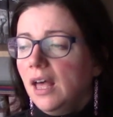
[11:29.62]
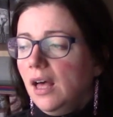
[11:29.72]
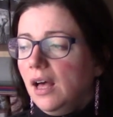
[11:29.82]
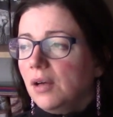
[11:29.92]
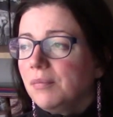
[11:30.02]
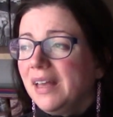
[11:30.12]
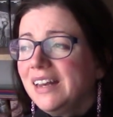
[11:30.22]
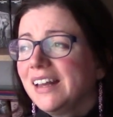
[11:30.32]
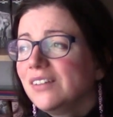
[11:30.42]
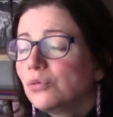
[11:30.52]

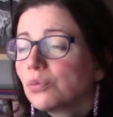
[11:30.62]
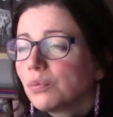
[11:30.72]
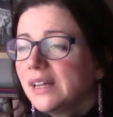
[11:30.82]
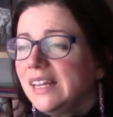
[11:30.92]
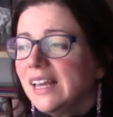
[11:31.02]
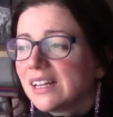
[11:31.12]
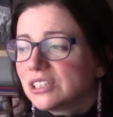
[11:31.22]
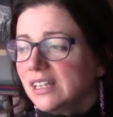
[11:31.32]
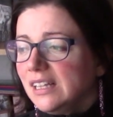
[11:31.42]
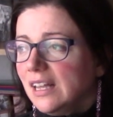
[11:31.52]
And I would really
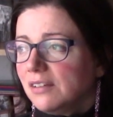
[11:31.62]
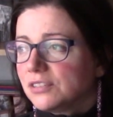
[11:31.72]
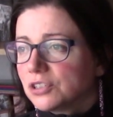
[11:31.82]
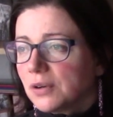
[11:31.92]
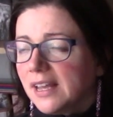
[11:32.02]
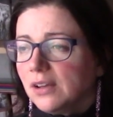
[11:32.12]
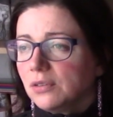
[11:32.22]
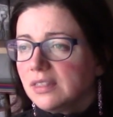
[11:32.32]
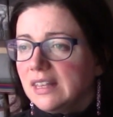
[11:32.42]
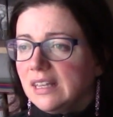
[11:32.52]
actually love to try
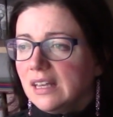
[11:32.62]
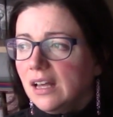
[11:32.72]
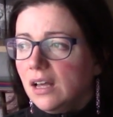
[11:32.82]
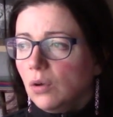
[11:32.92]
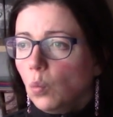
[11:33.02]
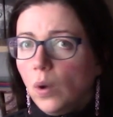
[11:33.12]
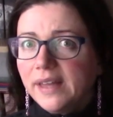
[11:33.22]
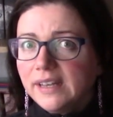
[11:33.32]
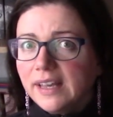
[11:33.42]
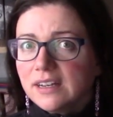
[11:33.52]
out the
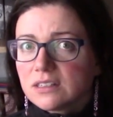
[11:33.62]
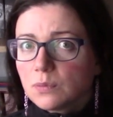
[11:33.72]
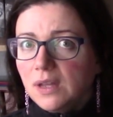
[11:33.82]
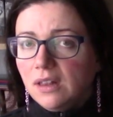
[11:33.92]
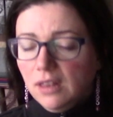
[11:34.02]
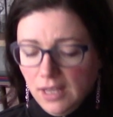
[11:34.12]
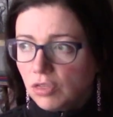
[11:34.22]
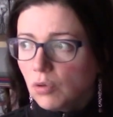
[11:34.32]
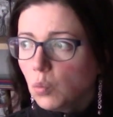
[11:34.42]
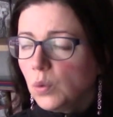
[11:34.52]
white light as well.
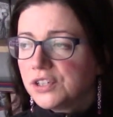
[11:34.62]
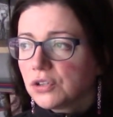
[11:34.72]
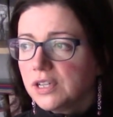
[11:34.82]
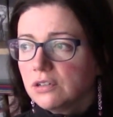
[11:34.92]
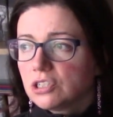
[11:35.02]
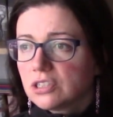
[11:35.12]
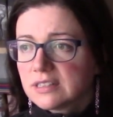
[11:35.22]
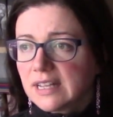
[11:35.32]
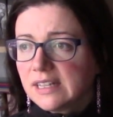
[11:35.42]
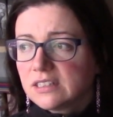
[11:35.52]
The winter here is just
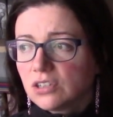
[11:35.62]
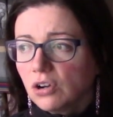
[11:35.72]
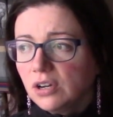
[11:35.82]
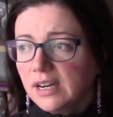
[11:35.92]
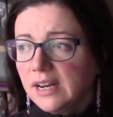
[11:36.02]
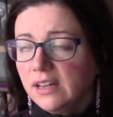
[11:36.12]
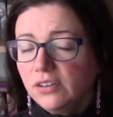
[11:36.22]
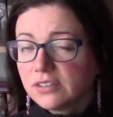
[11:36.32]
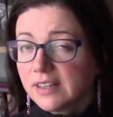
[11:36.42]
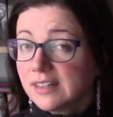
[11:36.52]
getting started and it
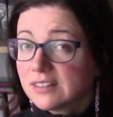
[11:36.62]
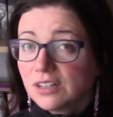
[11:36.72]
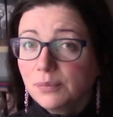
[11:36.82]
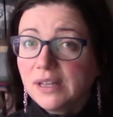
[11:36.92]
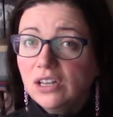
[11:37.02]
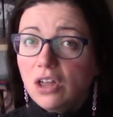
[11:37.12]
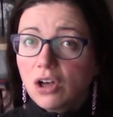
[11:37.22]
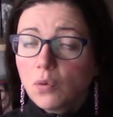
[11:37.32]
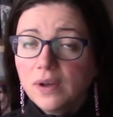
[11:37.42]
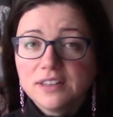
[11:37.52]
looks like it's going to be a
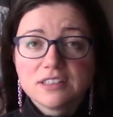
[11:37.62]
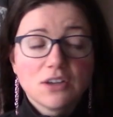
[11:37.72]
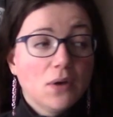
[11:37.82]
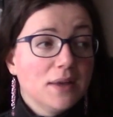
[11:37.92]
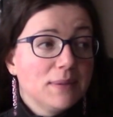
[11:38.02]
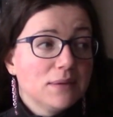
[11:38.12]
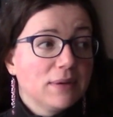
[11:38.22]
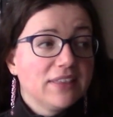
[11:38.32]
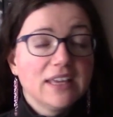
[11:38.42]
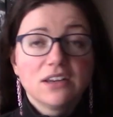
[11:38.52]
long one, so I bet
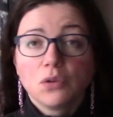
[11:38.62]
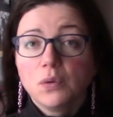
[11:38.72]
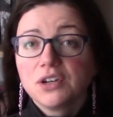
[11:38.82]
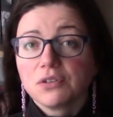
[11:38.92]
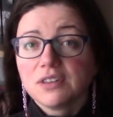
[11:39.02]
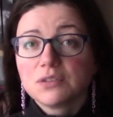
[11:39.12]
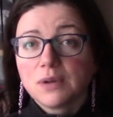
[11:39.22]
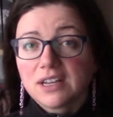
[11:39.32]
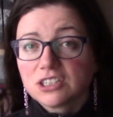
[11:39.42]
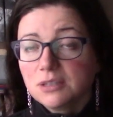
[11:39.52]
by the end of the winter this would
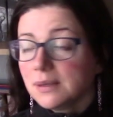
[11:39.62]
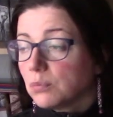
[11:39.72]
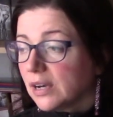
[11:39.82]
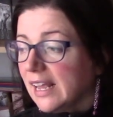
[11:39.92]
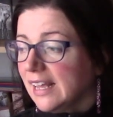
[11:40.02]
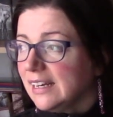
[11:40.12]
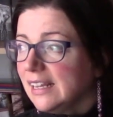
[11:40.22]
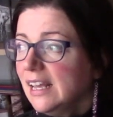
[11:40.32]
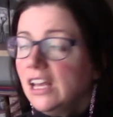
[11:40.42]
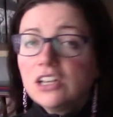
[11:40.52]
actually be pretty
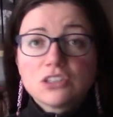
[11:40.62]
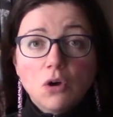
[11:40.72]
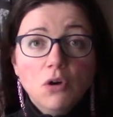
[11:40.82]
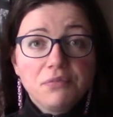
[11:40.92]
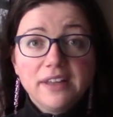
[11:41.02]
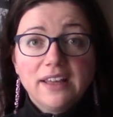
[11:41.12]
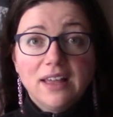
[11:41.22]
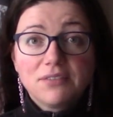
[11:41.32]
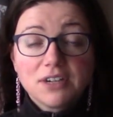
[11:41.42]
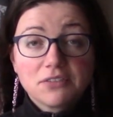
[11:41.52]
handy. So hopefully I'll
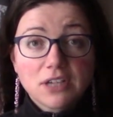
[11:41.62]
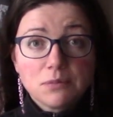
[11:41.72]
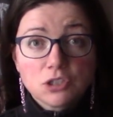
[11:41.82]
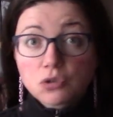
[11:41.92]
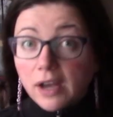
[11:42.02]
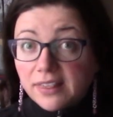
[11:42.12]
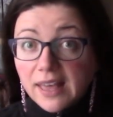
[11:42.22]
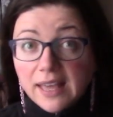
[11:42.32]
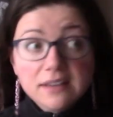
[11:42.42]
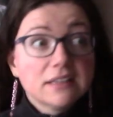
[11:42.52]
have enough time to try
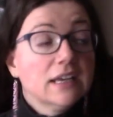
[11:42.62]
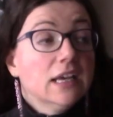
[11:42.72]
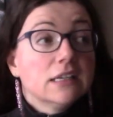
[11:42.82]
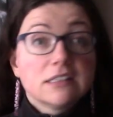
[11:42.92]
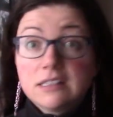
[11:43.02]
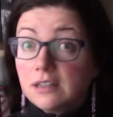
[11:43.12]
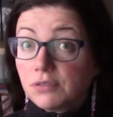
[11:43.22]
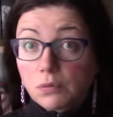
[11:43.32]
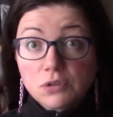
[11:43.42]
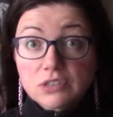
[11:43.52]
that, to see if
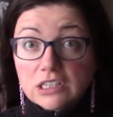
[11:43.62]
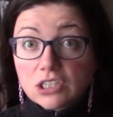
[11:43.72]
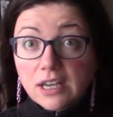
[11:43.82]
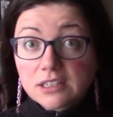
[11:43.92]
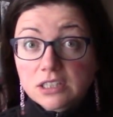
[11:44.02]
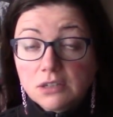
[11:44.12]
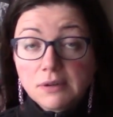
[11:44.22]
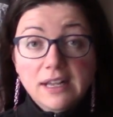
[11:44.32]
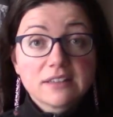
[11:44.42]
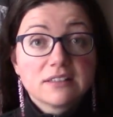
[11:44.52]
the rosacea actually
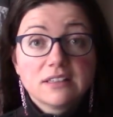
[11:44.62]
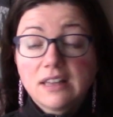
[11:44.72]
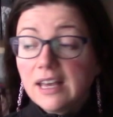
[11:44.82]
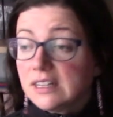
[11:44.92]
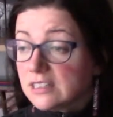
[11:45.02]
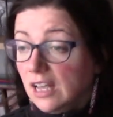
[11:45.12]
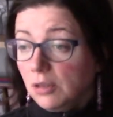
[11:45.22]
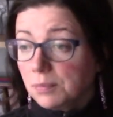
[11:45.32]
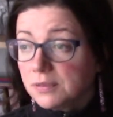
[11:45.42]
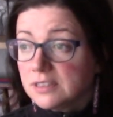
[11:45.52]
reacts to that,
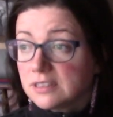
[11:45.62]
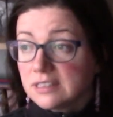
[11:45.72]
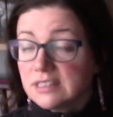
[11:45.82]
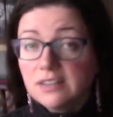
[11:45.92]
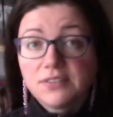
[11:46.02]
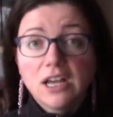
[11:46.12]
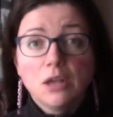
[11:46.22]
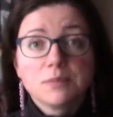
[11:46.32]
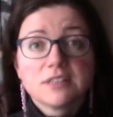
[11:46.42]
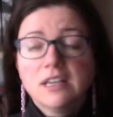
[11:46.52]
to see if it
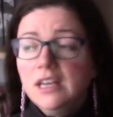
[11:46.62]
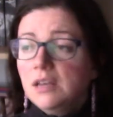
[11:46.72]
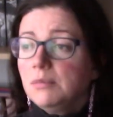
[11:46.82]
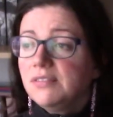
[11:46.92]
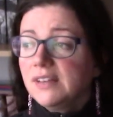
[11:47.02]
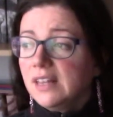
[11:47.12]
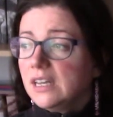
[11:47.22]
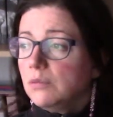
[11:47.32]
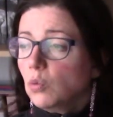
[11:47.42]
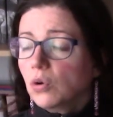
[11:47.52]
helps me feel
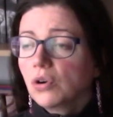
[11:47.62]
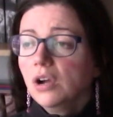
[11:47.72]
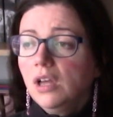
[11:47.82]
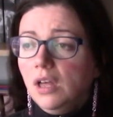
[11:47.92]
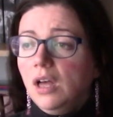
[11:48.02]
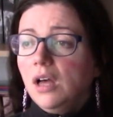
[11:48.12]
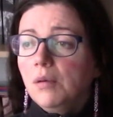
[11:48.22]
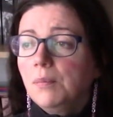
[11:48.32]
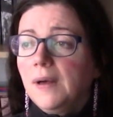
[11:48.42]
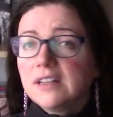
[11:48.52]
any more
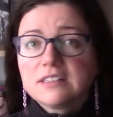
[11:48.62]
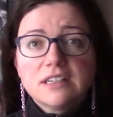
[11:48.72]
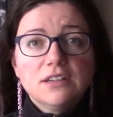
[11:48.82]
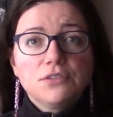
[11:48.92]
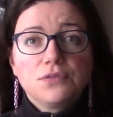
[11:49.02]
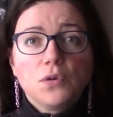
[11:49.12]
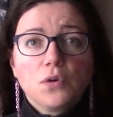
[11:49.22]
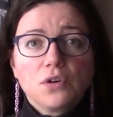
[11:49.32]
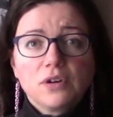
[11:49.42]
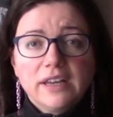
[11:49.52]
positive,
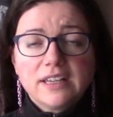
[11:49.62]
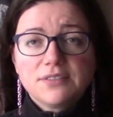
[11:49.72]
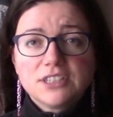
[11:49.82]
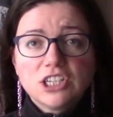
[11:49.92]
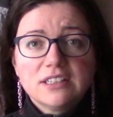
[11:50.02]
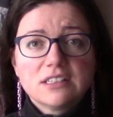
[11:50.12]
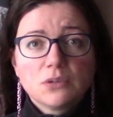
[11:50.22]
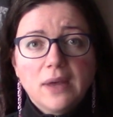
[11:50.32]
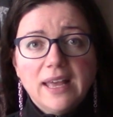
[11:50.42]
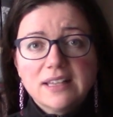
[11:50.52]
or like if it chases
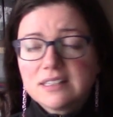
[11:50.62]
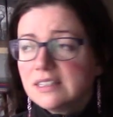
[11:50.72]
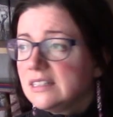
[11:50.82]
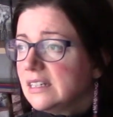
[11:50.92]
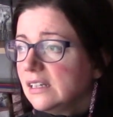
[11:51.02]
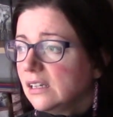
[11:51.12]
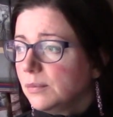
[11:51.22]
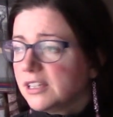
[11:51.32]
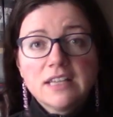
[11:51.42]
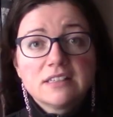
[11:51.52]
away SAD a little
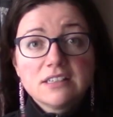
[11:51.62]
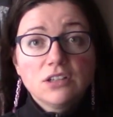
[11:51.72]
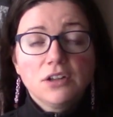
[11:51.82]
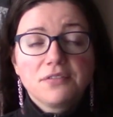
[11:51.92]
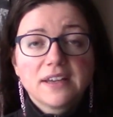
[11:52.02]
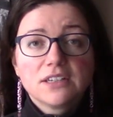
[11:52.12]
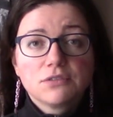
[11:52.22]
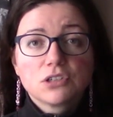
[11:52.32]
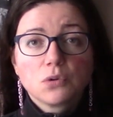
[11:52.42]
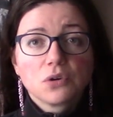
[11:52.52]
bit. So seasonal affective
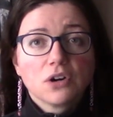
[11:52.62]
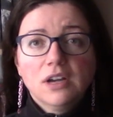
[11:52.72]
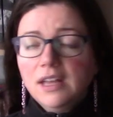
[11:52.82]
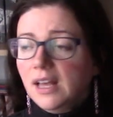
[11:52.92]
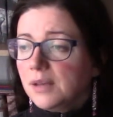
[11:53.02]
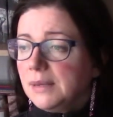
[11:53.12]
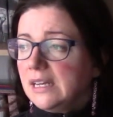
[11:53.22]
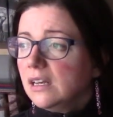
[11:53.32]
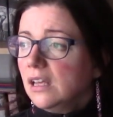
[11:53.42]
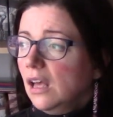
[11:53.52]
disorder, I
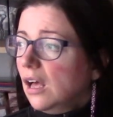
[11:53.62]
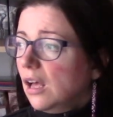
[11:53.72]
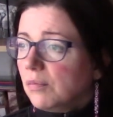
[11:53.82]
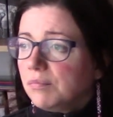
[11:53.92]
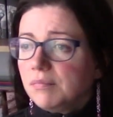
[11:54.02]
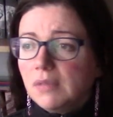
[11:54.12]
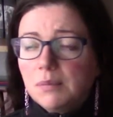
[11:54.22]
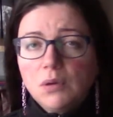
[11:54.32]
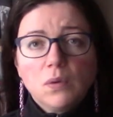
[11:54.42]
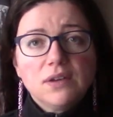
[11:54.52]
mean,
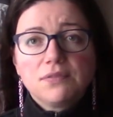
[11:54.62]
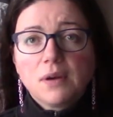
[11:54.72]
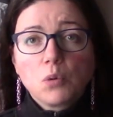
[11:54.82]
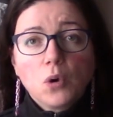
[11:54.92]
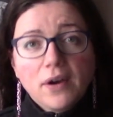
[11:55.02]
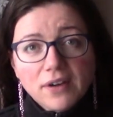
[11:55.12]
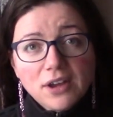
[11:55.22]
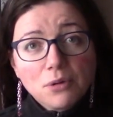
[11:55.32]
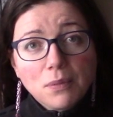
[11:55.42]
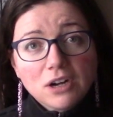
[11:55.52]
maybe when February
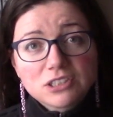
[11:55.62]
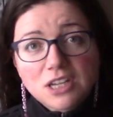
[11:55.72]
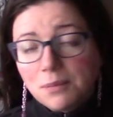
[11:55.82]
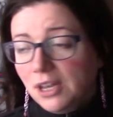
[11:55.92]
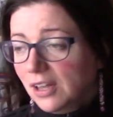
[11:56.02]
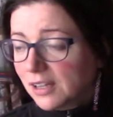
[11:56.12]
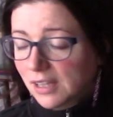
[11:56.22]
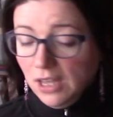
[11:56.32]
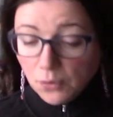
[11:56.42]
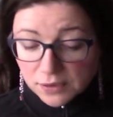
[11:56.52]
or March come along,
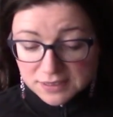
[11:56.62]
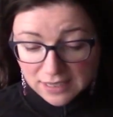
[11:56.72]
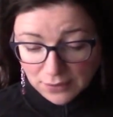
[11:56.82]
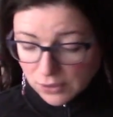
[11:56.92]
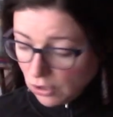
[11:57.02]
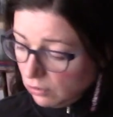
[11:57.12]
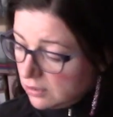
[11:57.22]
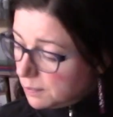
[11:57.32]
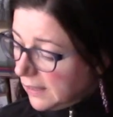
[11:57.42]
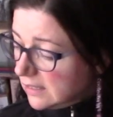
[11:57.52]
we'll see how it goes.
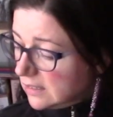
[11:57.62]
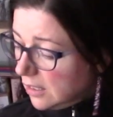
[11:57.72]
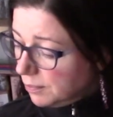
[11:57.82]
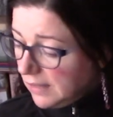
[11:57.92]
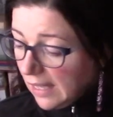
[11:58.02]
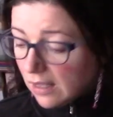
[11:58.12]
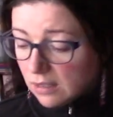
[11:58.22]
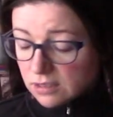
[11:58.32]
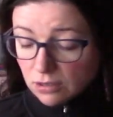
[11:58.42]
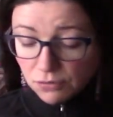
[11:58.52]
But yeah,
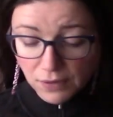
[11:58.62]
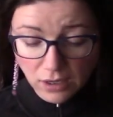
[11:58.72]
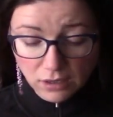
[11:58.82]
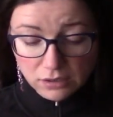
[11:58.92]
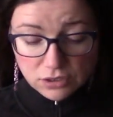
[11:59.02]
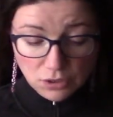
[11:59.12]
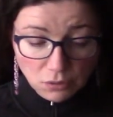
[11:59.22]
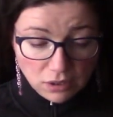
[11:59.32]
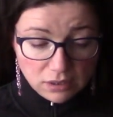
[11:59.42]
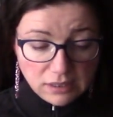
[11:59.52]
so far so
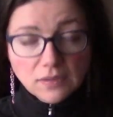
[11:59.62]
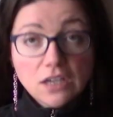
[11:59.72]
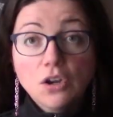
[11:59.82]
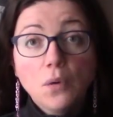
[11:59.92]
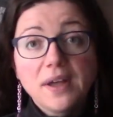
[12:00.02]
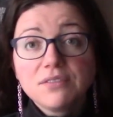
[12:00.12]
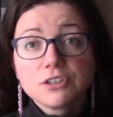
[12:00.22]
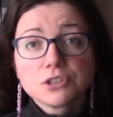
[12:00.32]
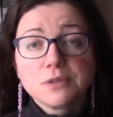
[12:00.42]
good. No adverse